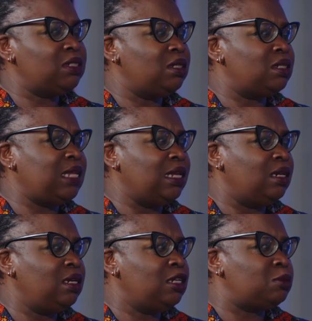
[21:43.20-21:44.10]
must
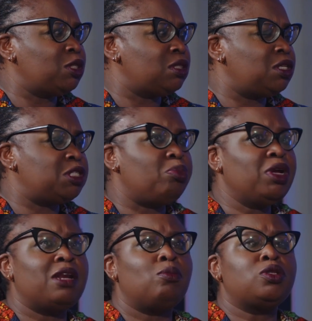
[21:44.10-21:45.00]
understand that as much as there's the brick